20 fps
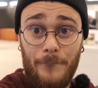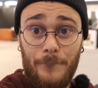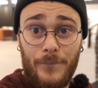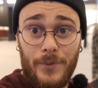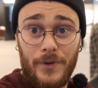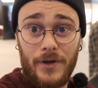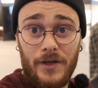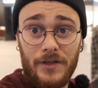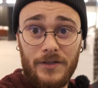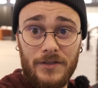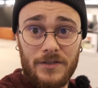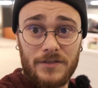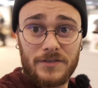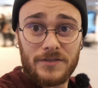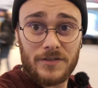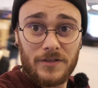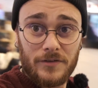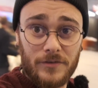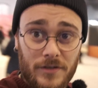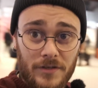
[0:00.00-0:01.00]
but
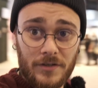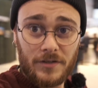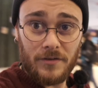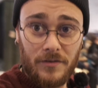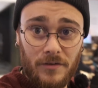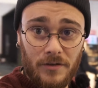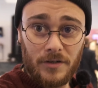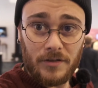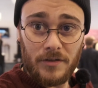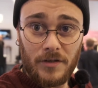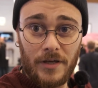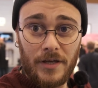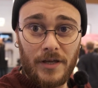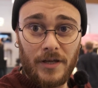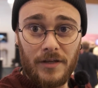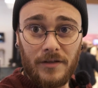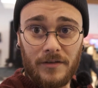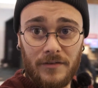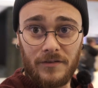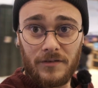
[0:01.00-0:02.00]
it's looking good.
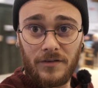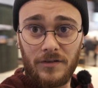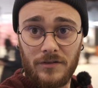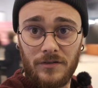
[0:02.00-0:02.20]
And